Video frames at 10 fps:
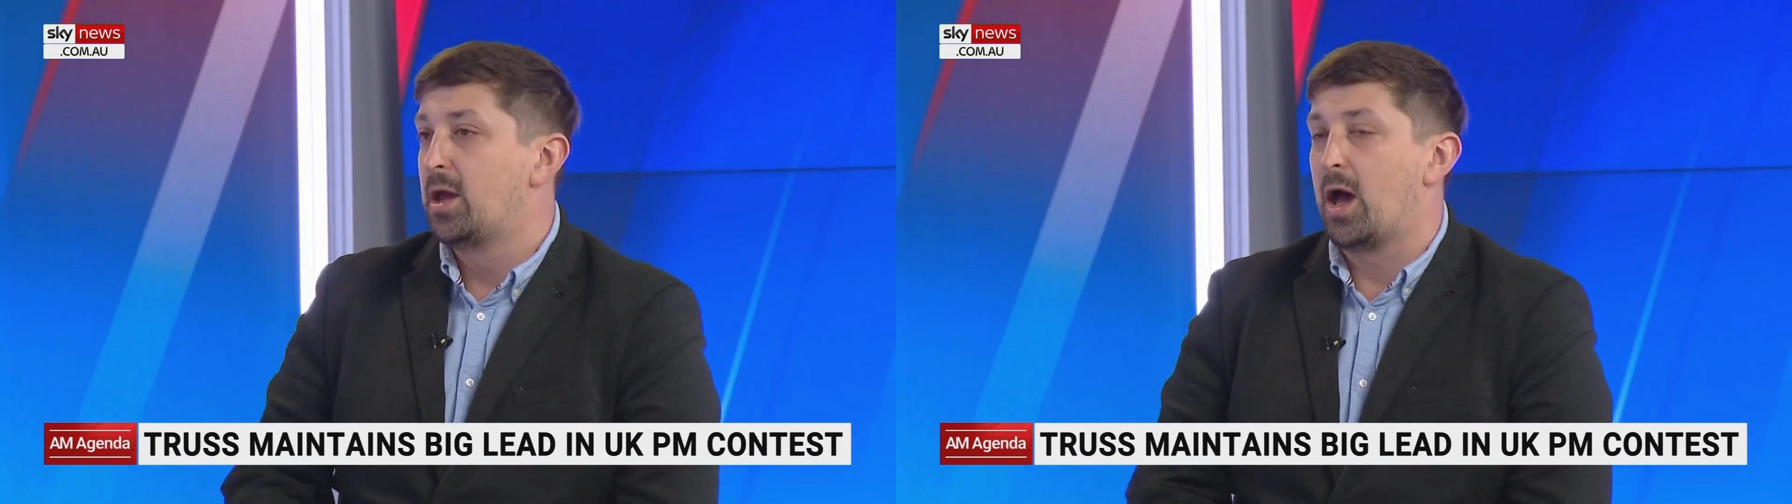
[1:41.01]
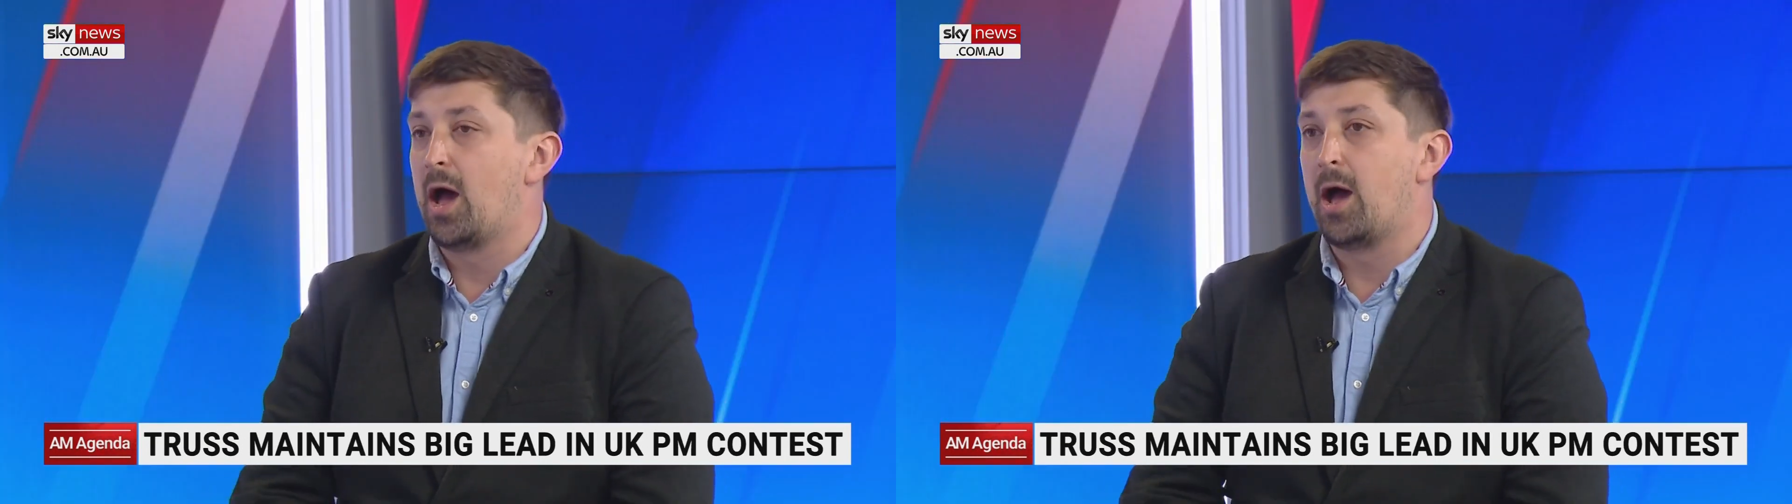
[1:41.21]

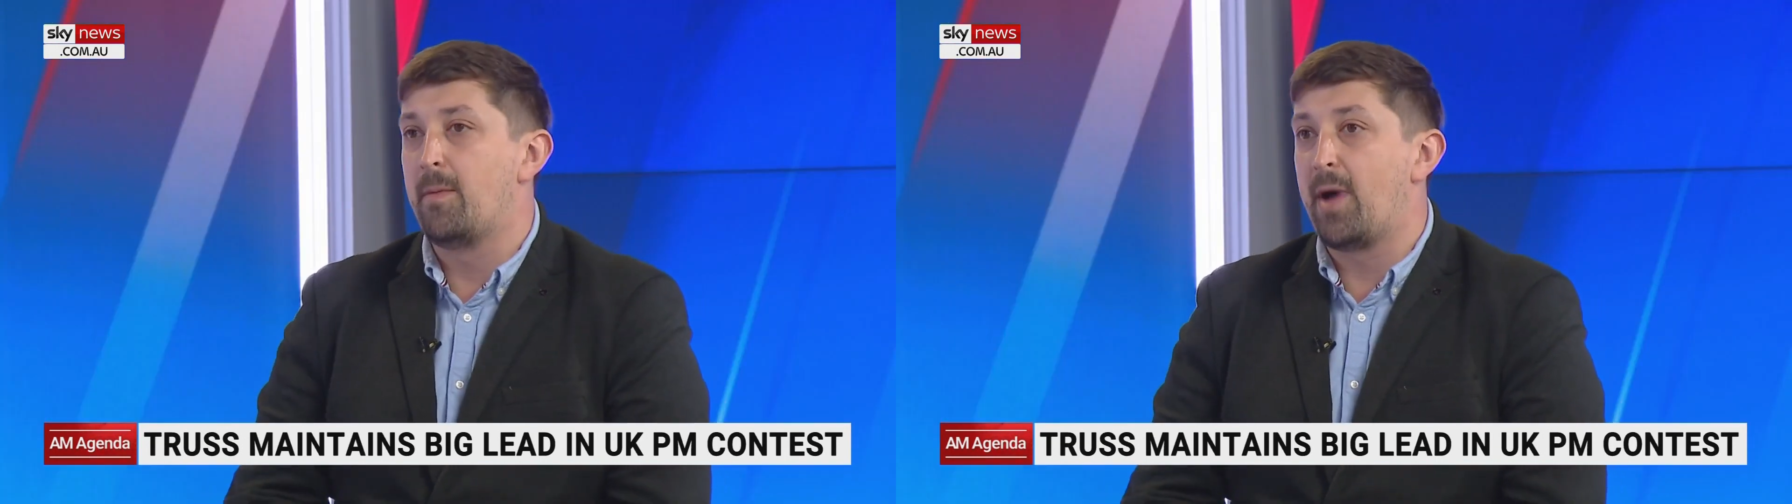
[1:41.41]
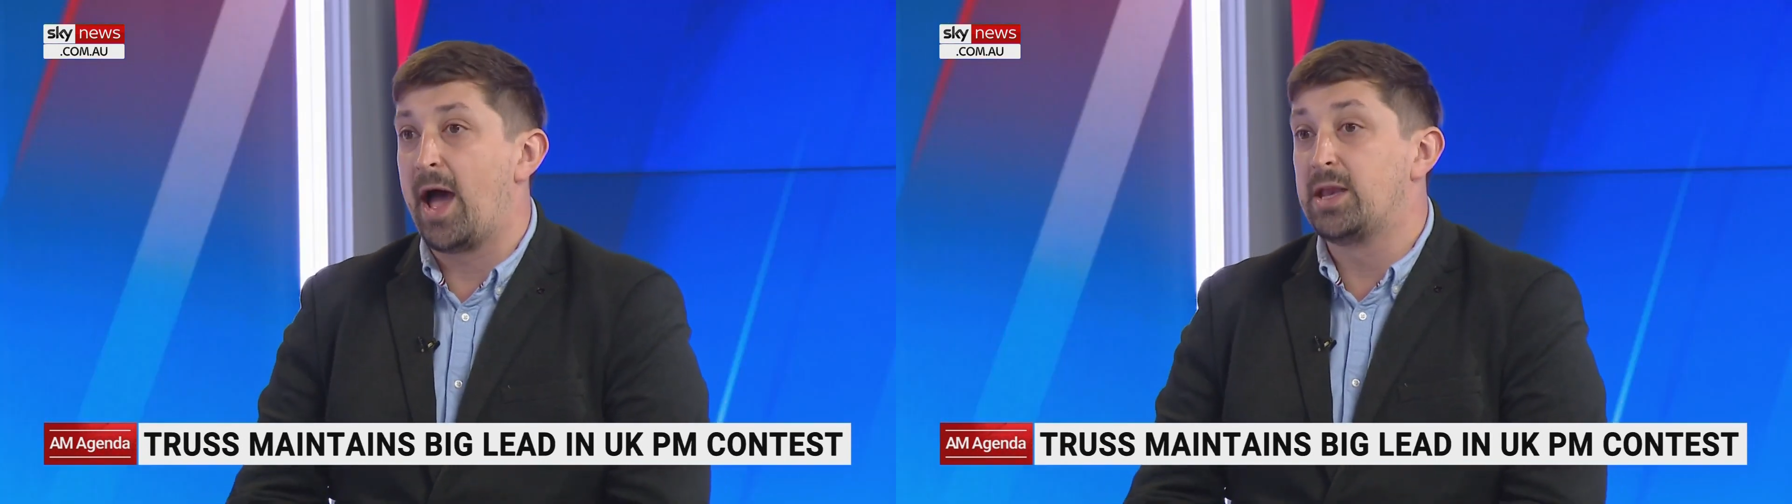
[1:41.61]

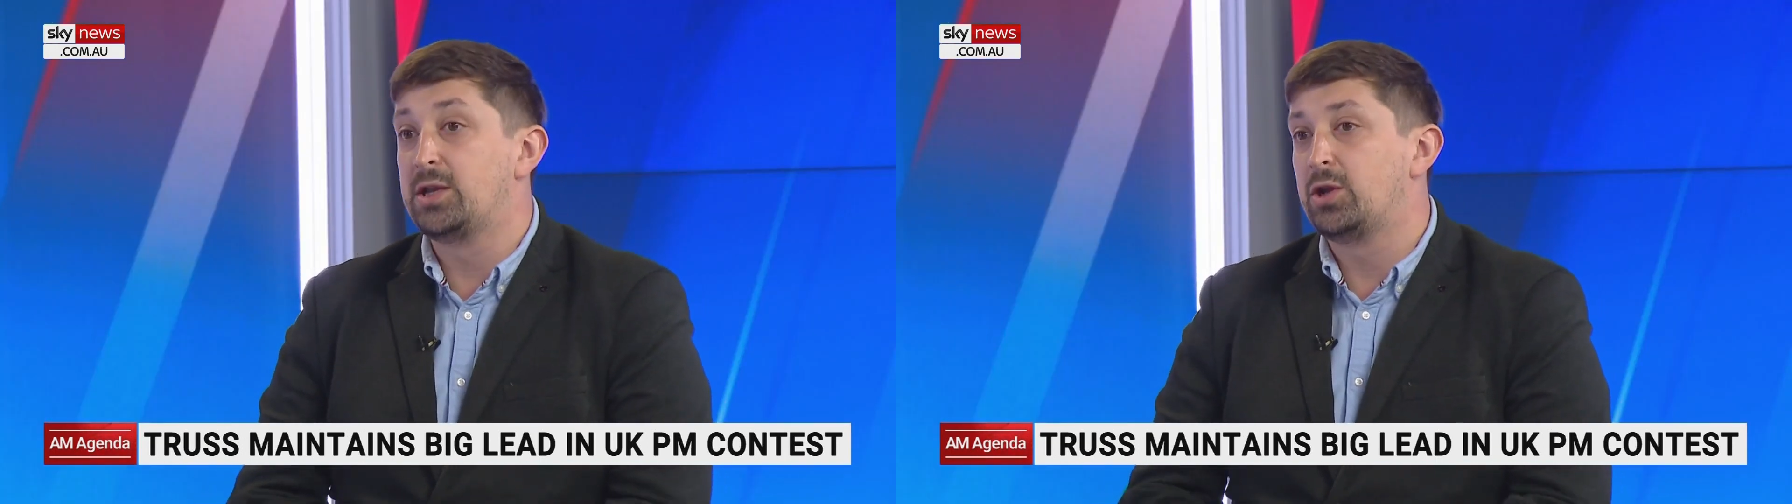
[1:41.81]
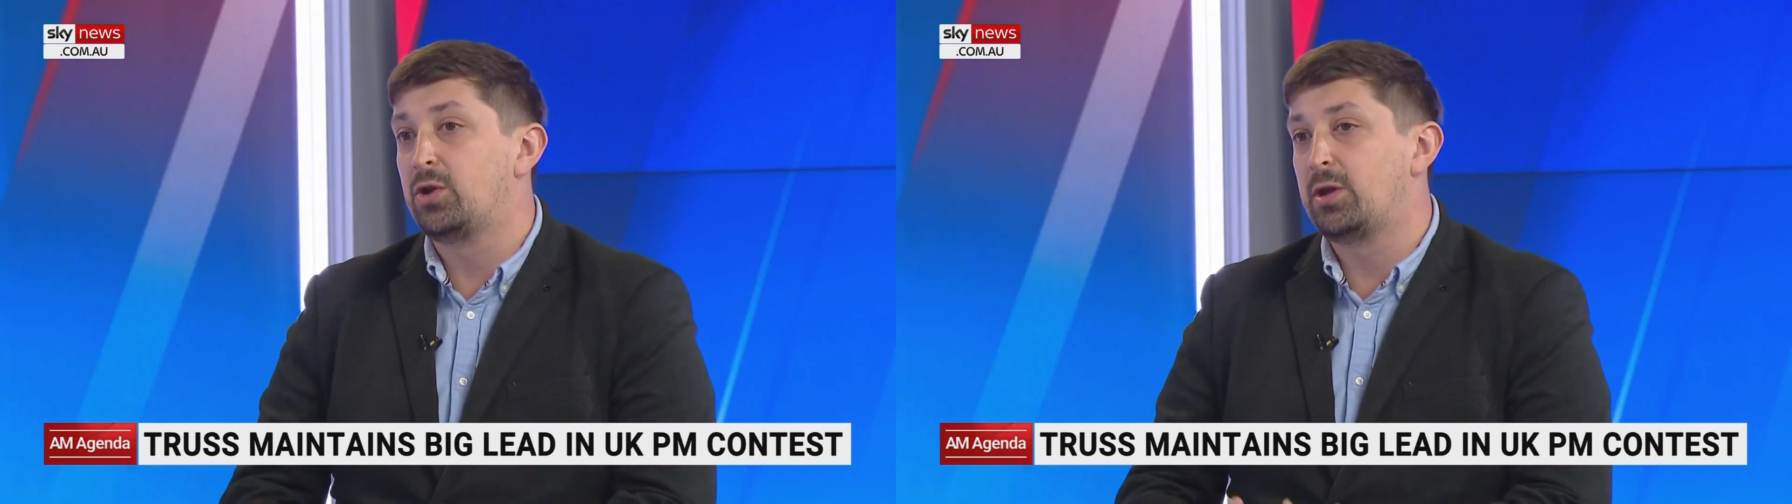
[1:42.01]

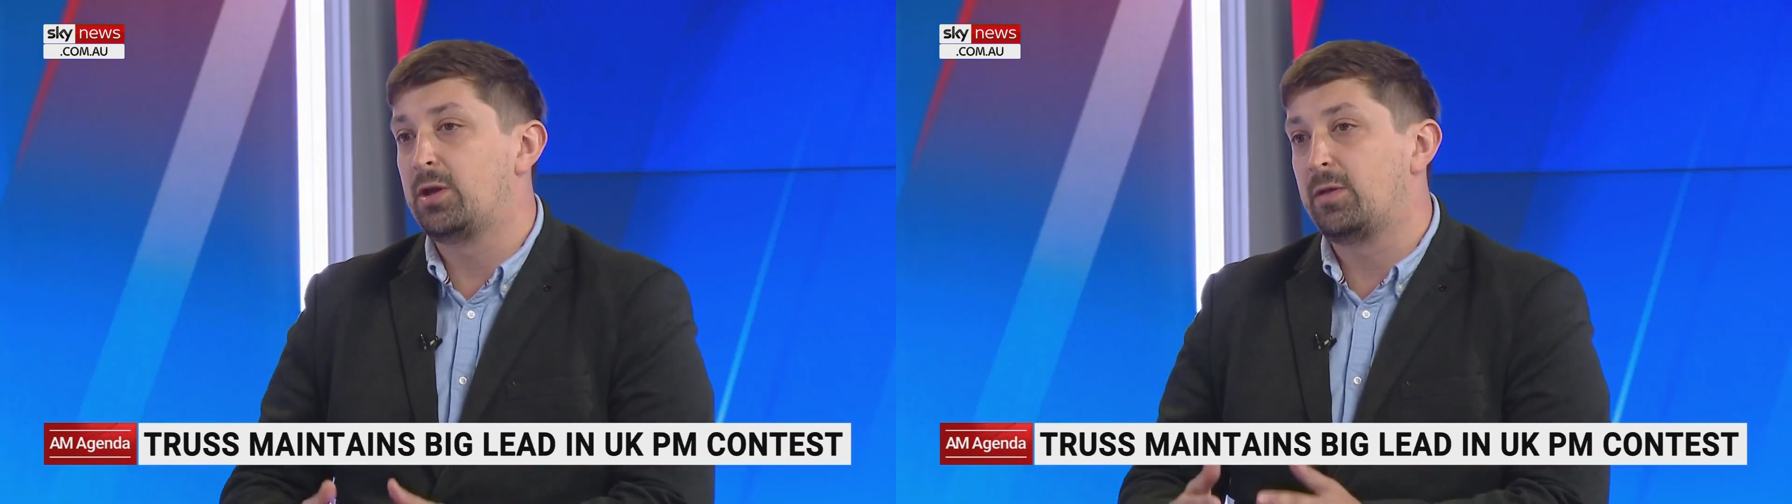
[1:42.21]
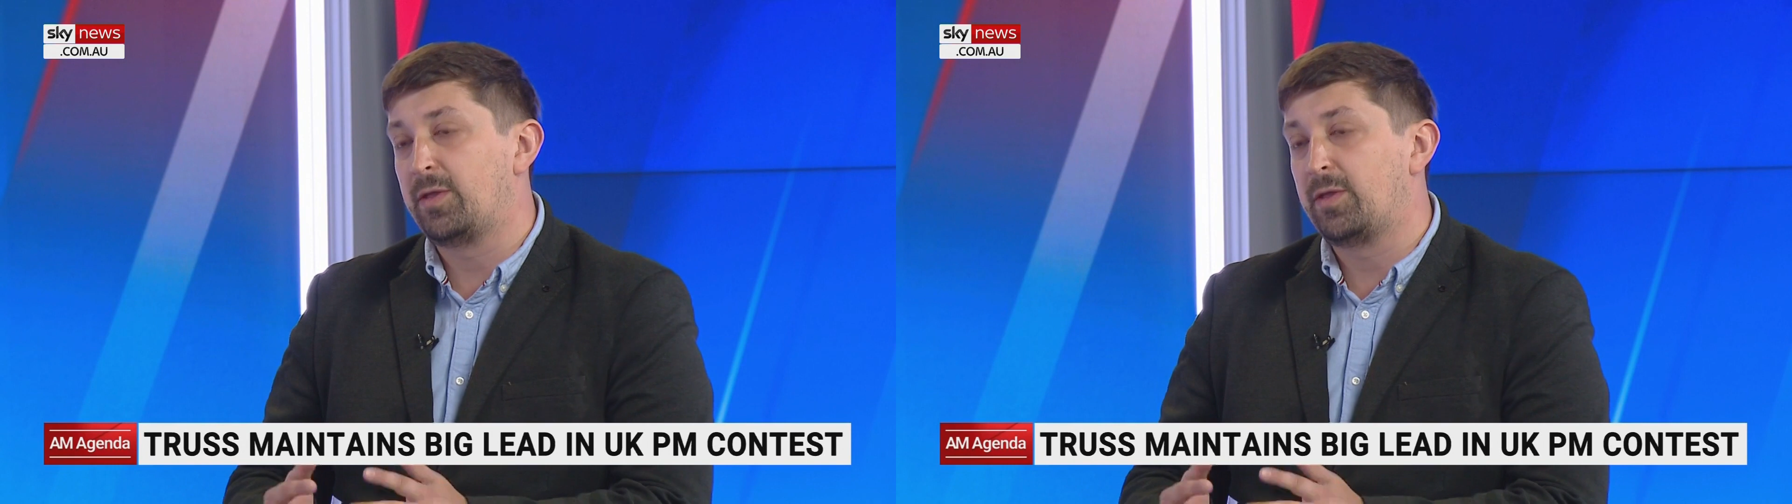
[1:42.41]
And the